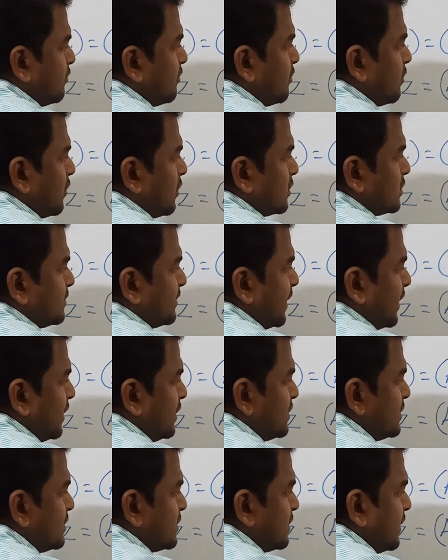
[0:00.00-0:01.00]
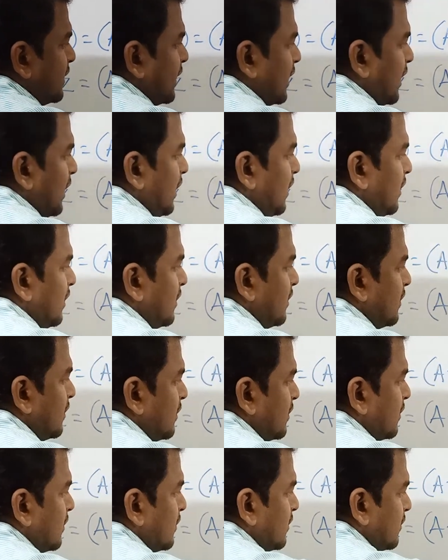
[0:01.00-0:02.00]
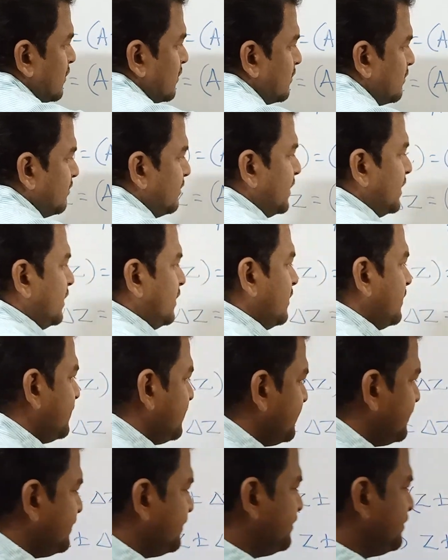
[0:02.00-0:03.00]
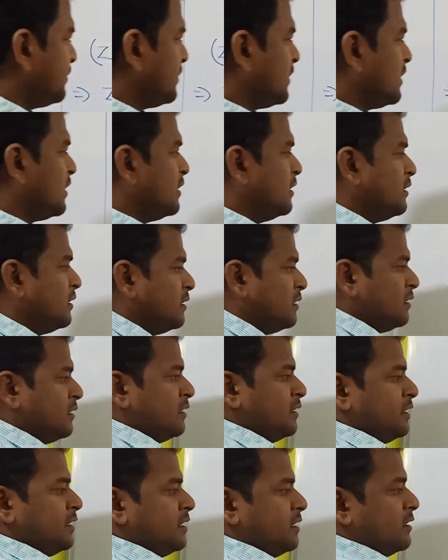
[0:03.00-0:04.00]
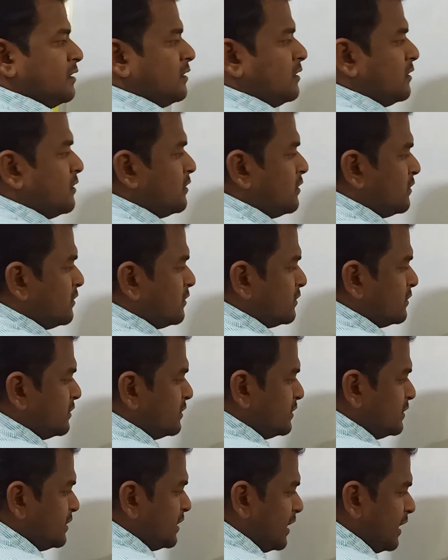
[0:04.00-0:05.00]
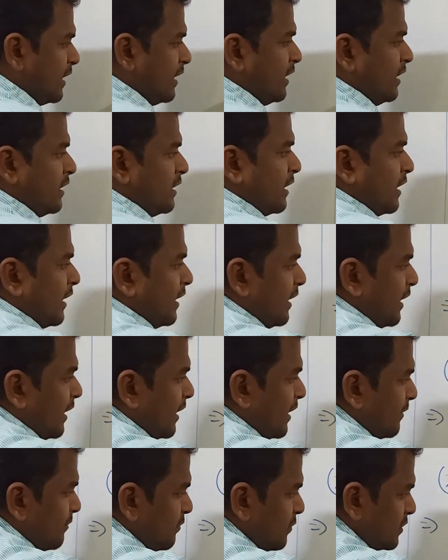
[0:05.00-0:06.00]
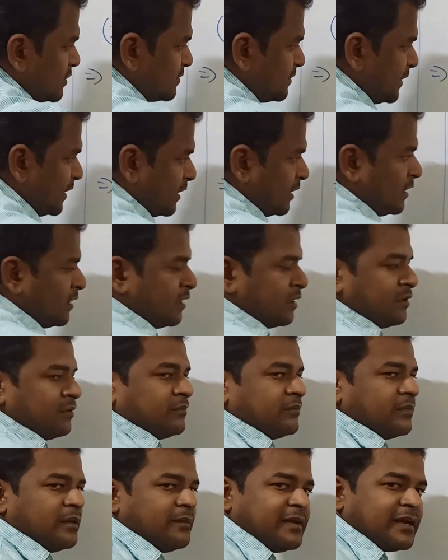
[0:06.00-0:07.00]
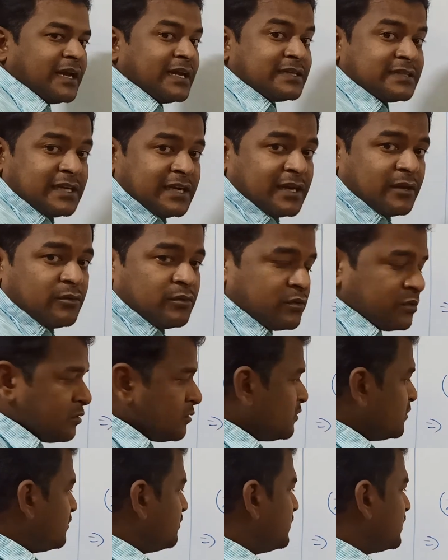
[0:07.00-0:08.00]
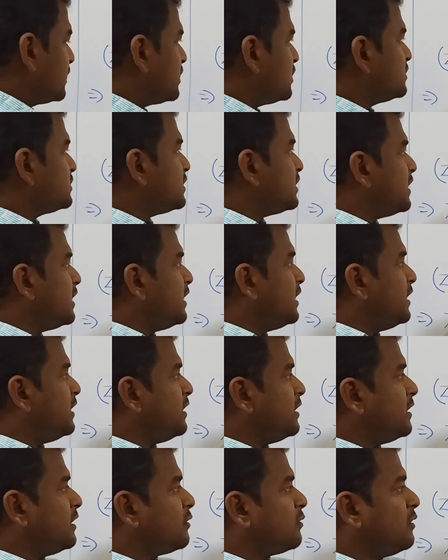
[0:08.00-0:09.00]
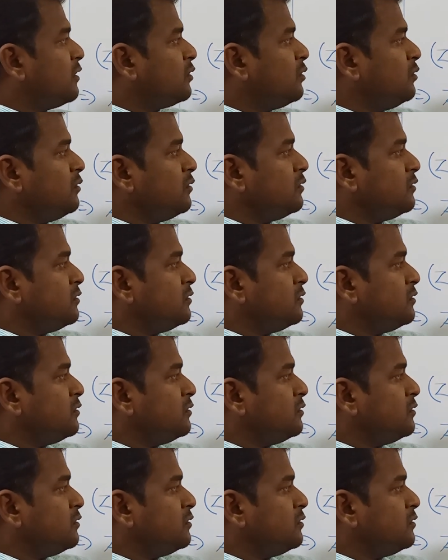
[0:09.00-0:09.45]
plus minus del b. Here z and a plus b will be cancelled out because z equal to